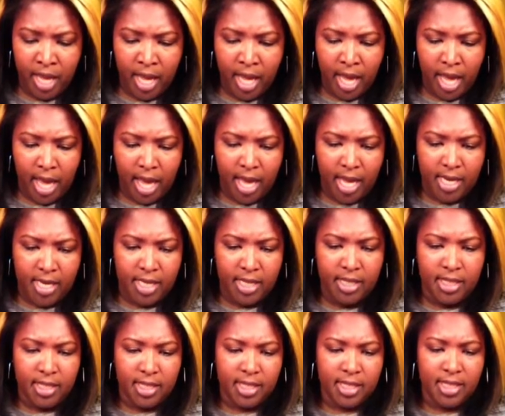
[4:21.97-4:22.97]
and
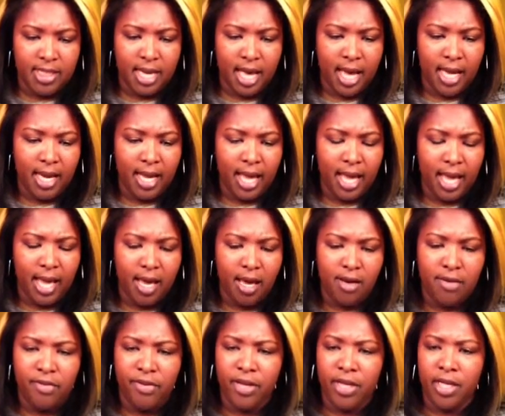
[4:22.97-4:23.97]
it does not
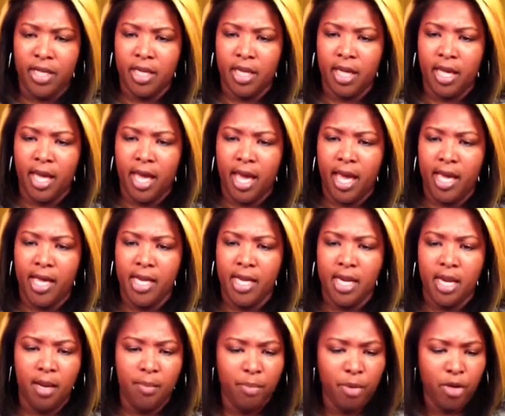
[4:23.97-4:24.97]
have a
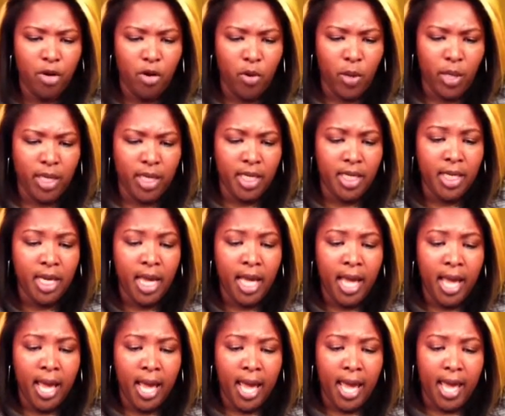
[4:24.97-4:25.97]
number on it,
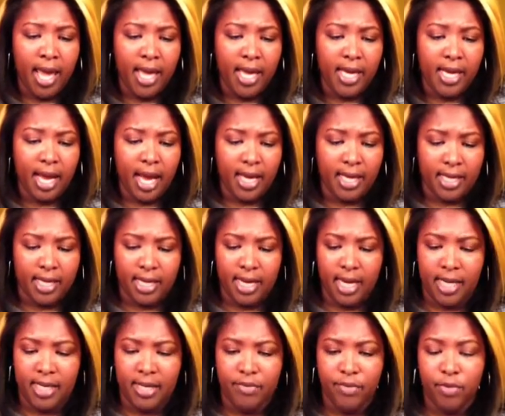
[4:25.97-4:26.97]
and I
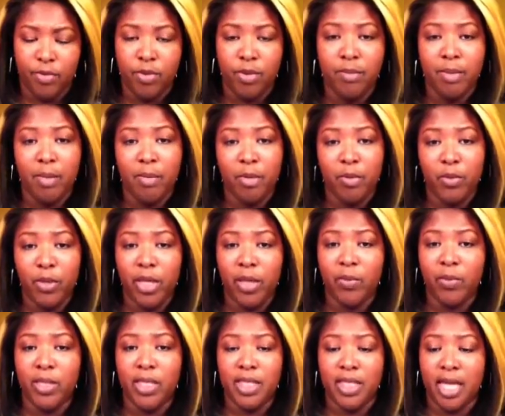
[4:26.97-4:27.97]
cannot even remember what it
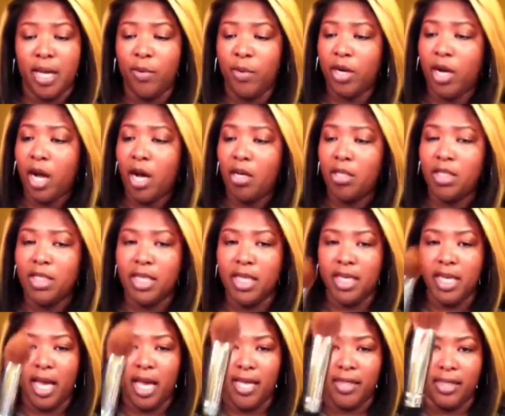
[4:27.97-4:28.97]
was they were calling
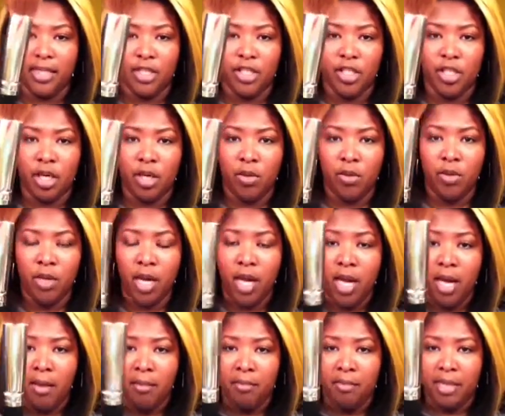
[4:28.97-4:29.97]
it at the show,
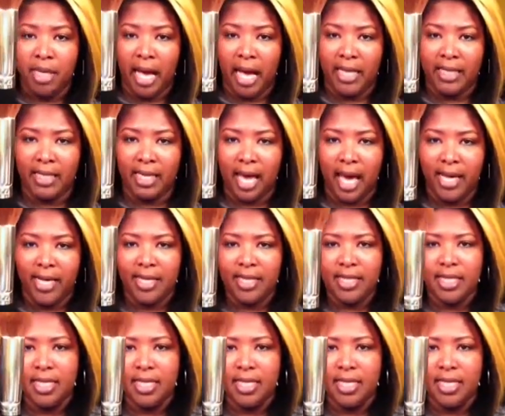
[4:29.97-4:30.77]
but I liked